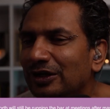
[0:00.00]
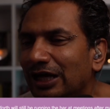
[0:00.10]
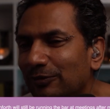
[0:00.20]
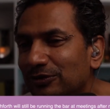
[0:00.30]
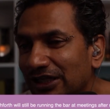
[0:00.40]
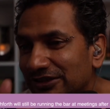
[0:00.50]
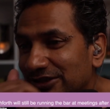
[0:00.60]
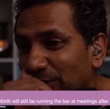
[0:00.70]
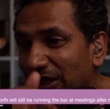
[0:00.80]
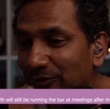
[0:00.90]
I'm glad
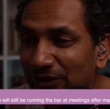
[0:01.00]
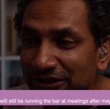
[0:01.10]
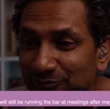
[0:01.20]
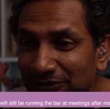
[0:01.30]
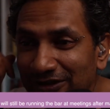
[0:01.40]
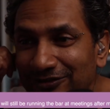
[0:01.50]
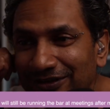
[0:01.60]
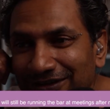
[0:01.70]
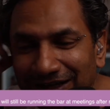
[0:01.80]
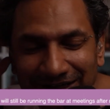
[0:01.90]
you're back, mate.
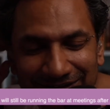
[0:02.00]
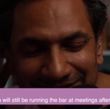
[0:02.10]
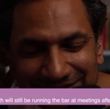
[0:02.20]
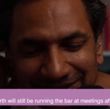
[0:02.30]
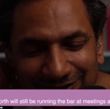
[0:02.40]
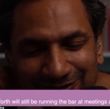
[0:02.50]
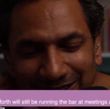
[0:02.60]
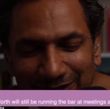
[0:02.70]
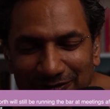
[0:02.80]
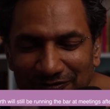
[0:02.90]
At least, you know,
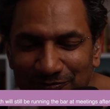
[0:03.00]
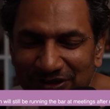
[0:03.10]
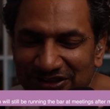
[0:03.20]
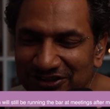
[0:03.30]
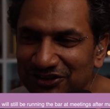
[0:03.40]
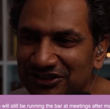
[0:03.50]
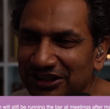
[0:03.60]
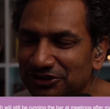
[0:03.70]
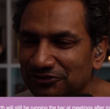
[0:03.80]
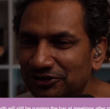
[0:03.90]
I've missed your
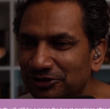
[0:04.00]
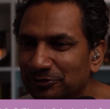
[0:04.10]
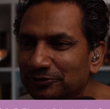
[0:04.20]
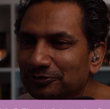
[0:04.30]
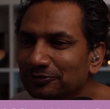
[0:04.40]
sense of humour.